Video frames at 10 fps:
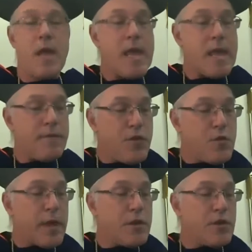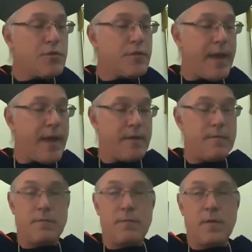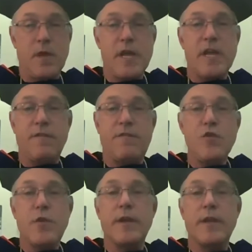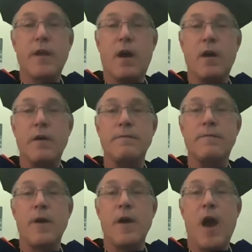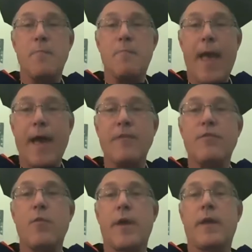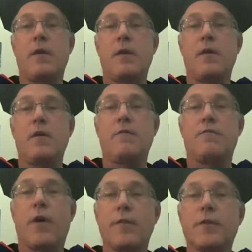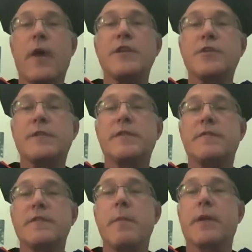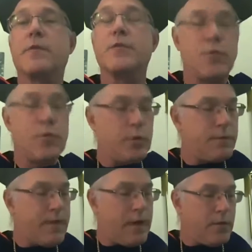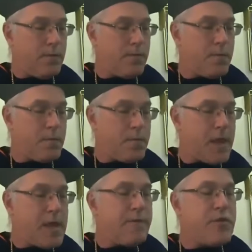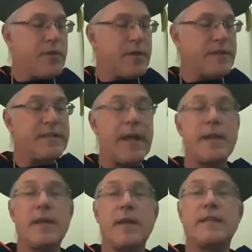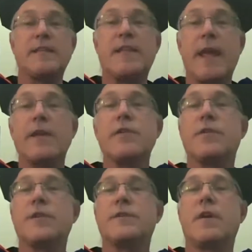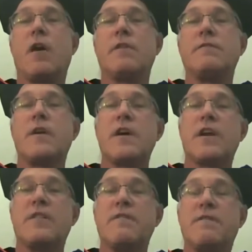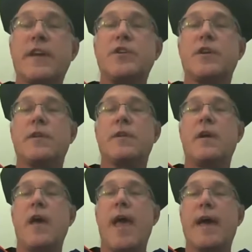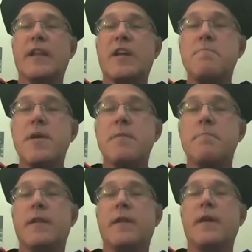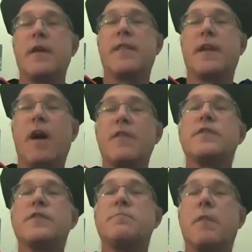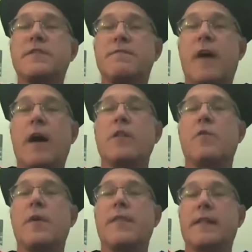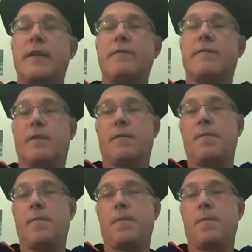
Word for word: If you can do that, if you can carve a pathway for other graduates of this medical school to follow, if you can set standards of conviction and commitment that others must follow when they leave here,